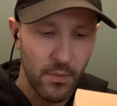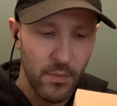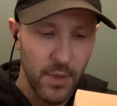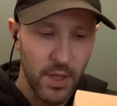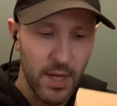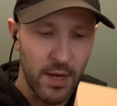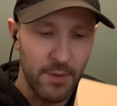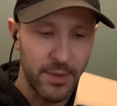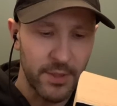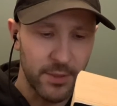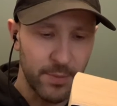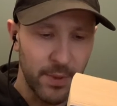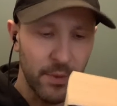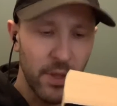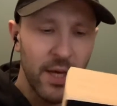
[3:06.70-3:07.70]
Yeah, a bunch of
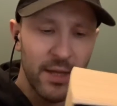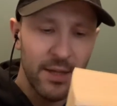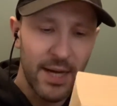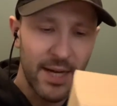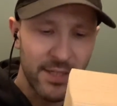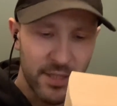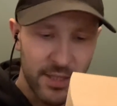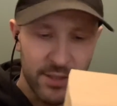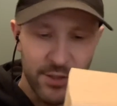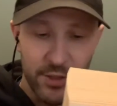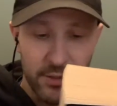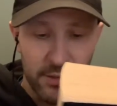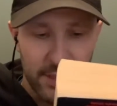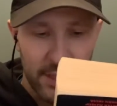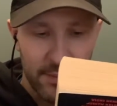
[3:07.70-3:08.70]
people. Just
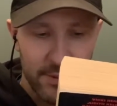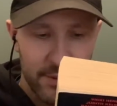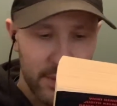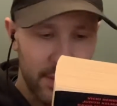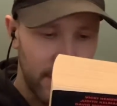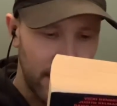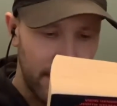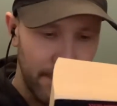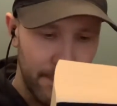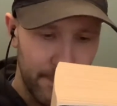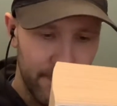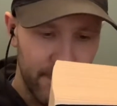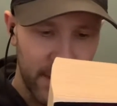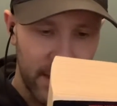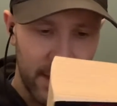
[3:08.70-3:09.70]
Judith Cohen,
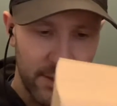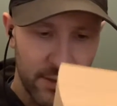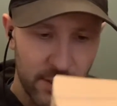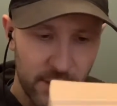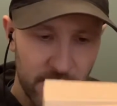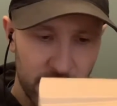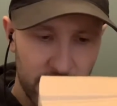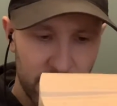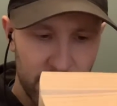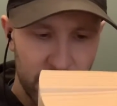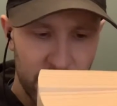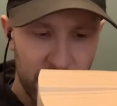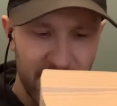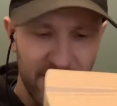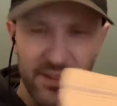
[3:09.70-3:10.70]
Vicky Hendricks.
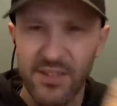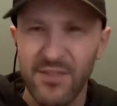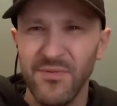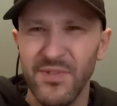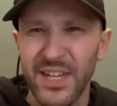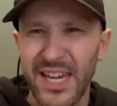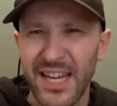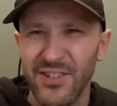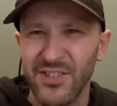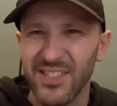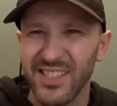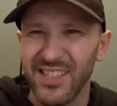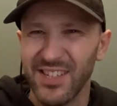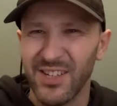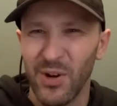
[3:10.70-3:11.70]
I think isn't Vicky Hendricks
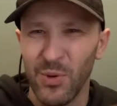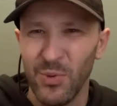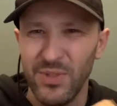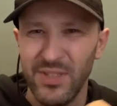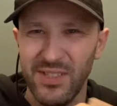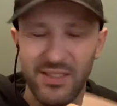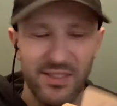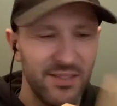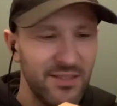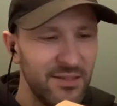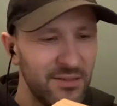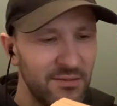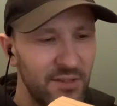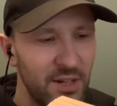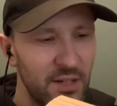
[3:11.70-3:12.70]
like a cozy
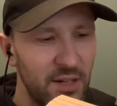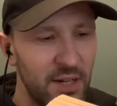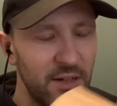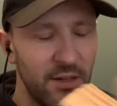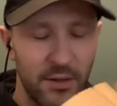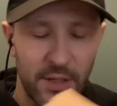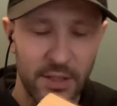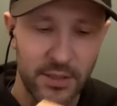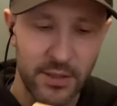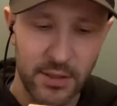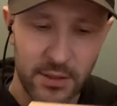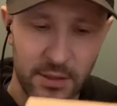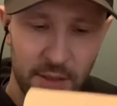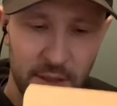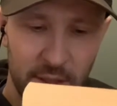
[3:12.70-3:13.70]
writer? I don't know actually.
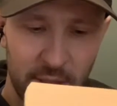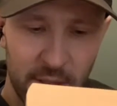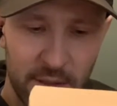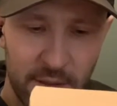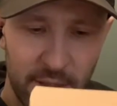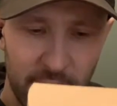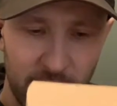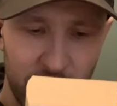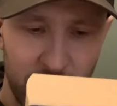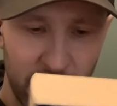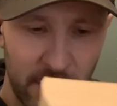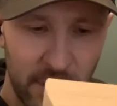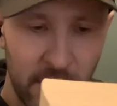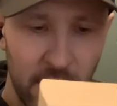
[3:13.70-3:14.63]
Sounds familiar.